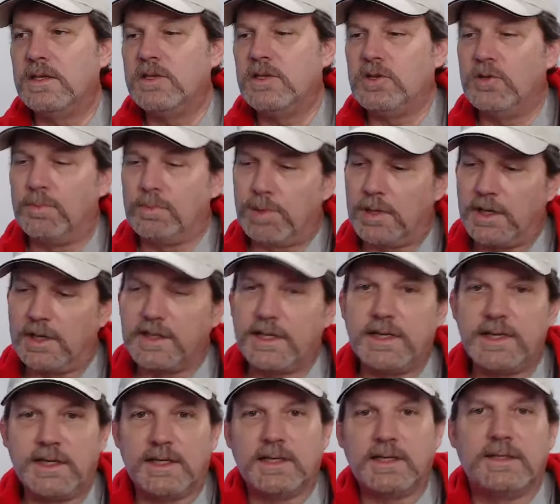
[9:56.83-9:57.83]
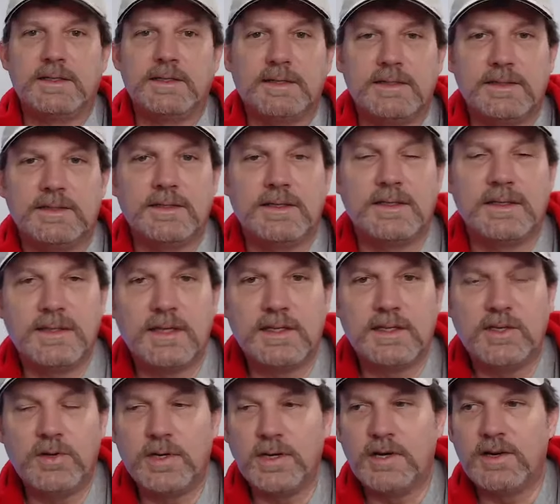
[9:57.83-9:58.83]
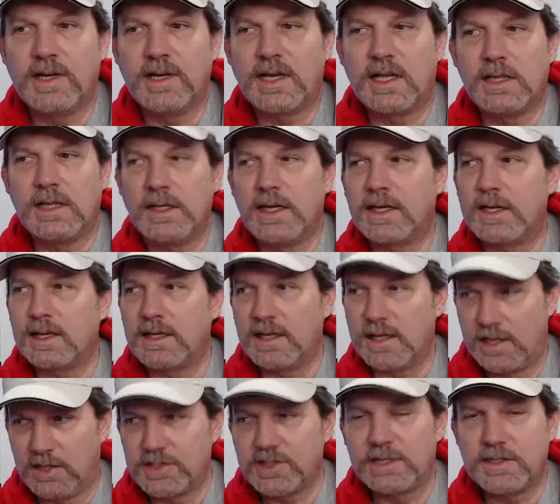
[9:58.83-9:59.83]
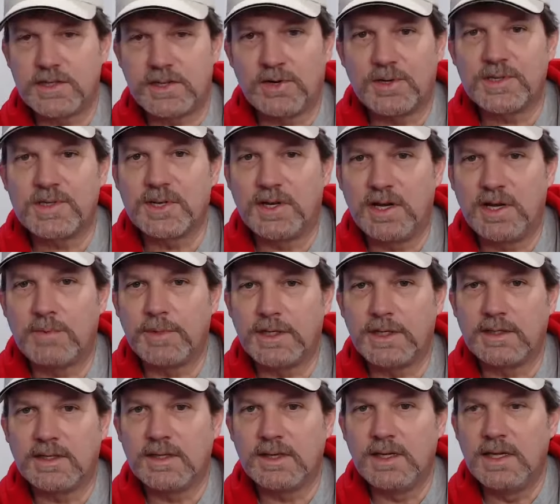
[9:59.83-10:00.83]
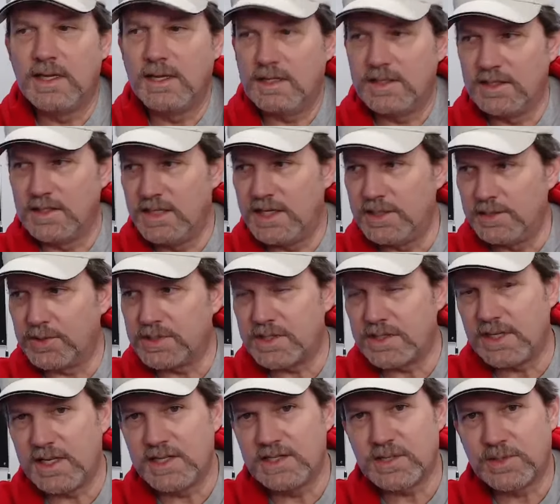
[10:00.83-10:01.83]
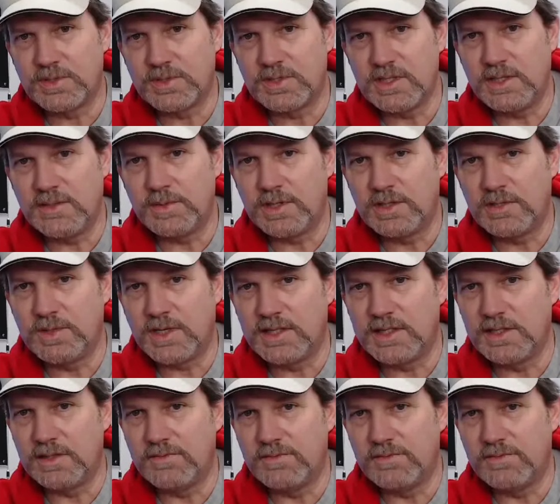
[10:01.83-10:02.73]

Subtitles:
You plug it in, You hear it click because it starts humming. Needle stays on zero, and then